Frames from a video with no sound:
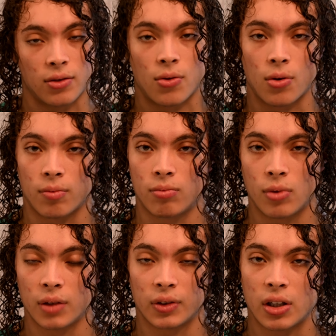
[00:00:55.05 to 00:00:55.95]
or
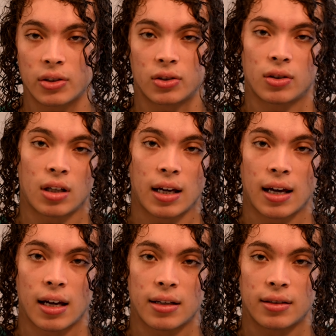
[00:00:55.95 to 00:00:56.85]
whatever else,
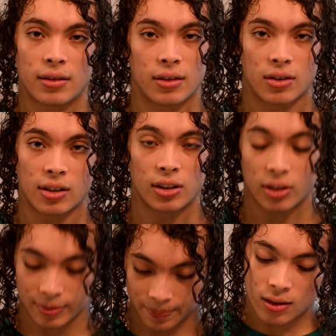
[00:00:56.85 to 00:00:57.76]
and let's take a
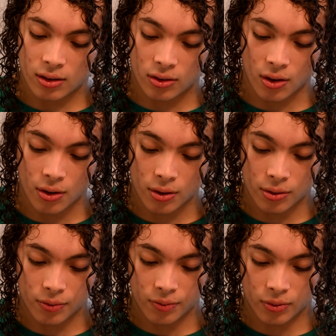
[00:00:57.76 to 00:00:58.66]
look.
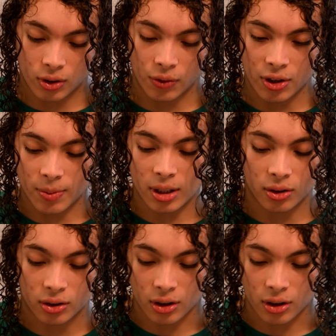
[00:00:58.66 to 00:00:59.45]
So the resume looks